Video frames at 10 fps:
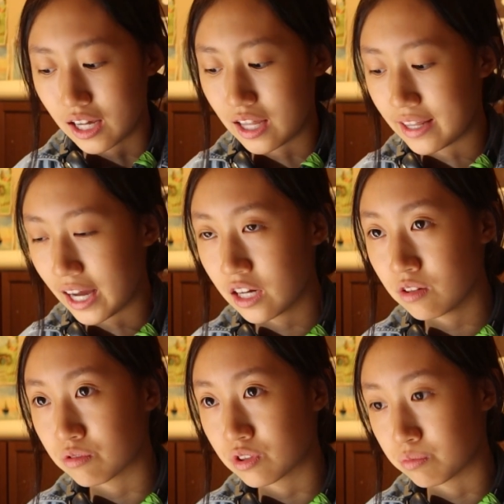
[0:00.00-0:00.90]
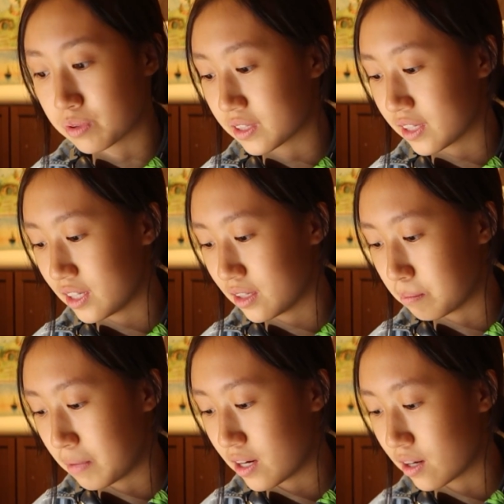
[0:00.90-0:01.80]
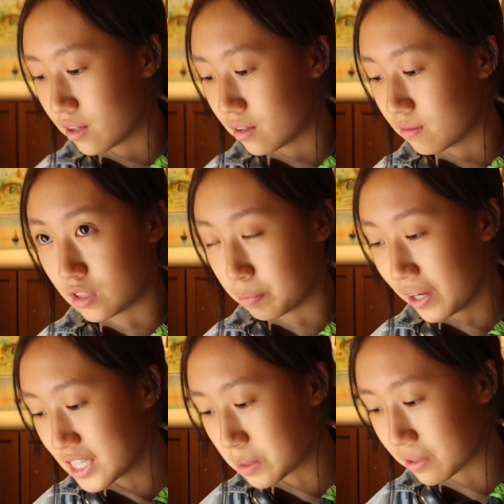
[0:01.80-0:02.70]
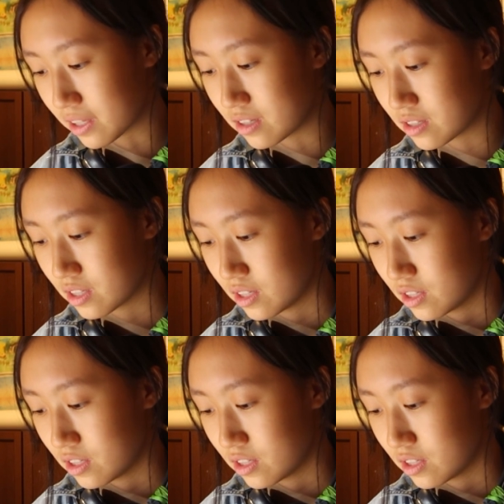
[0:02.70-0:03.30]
and that really made her depressed because